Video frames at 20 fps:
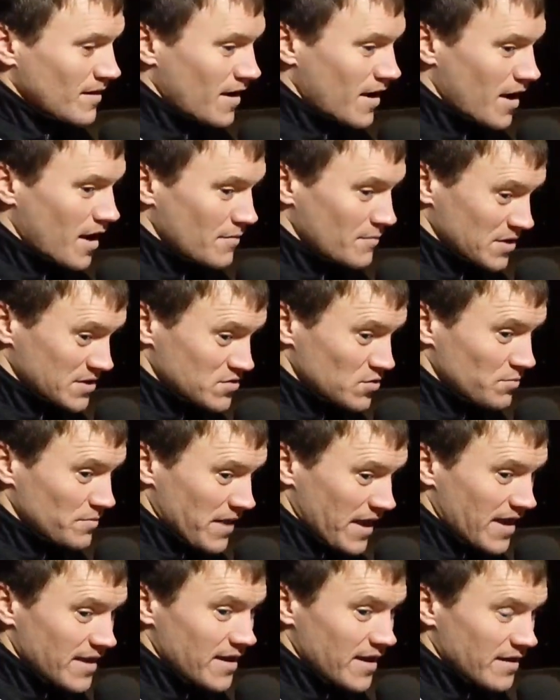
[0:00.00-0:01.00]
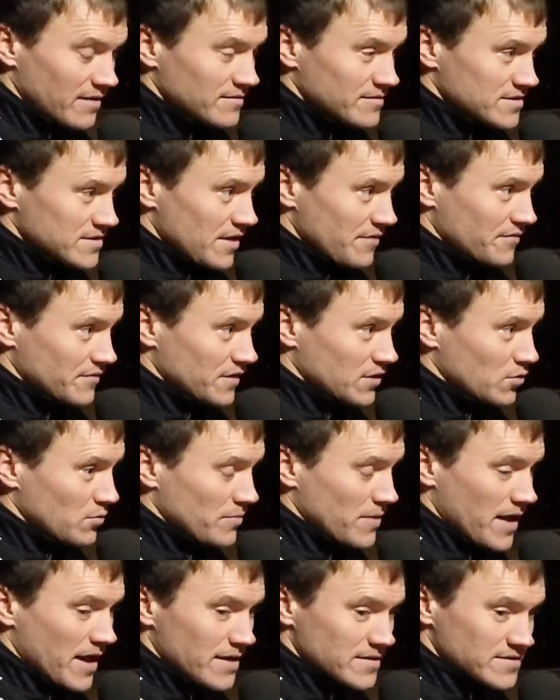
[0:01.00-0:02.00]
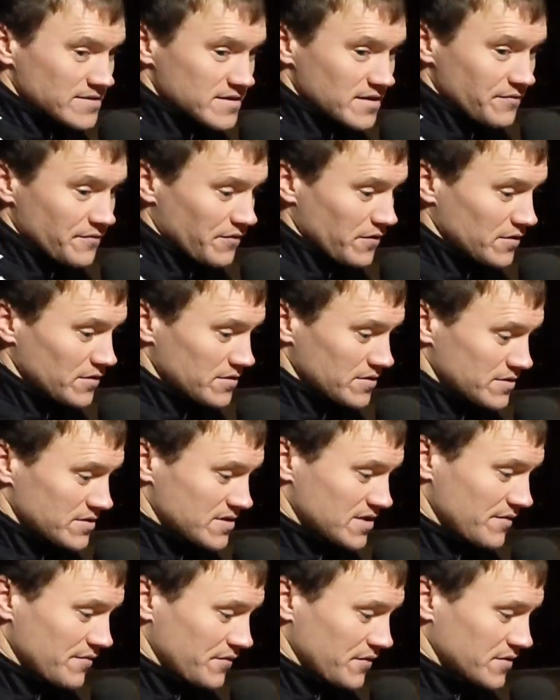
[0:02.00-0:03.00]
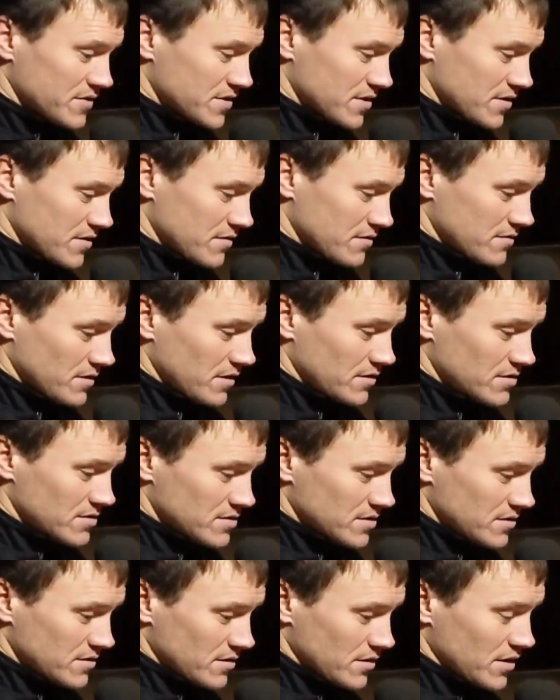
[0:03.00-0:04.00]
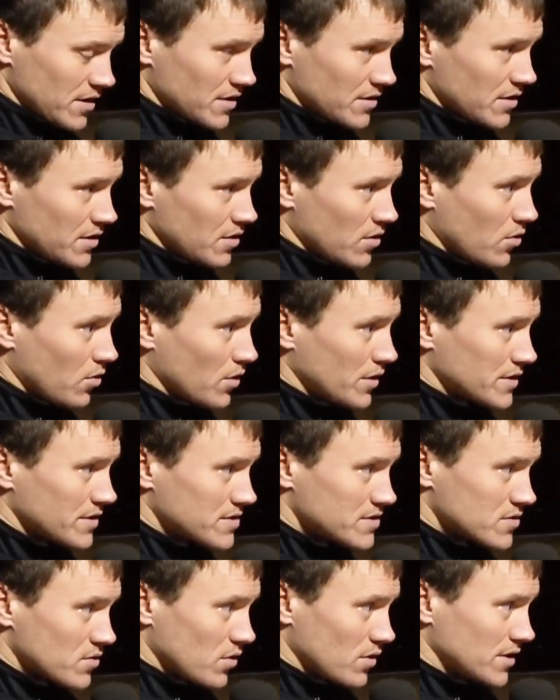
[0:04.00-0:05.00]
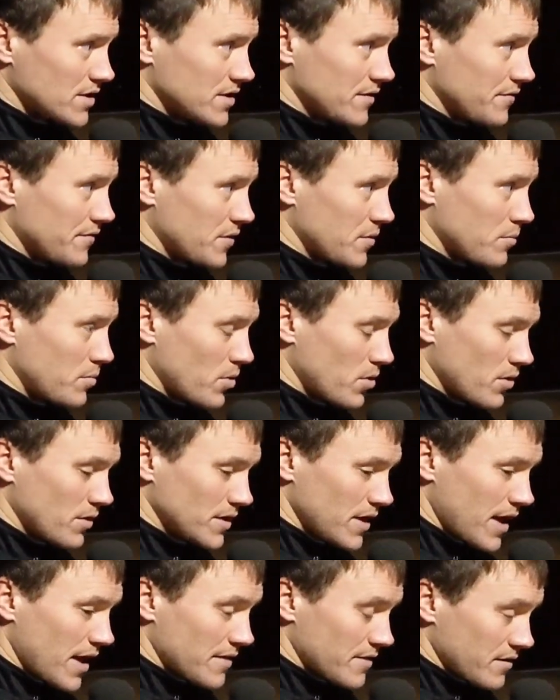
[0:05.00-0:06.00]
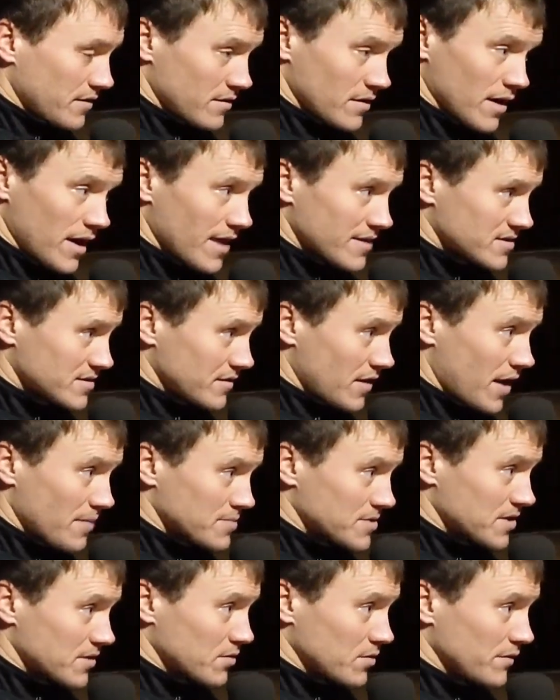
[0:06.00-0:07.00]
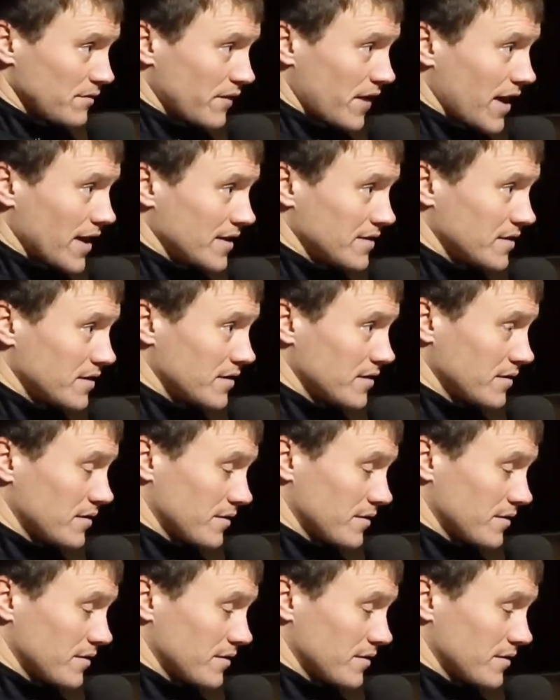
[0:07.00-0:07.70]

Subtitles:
It's up there, yeah. It's definitely up there. It's different to each league that you go in. It's totally different, but yeah, the lads are absolutely flying.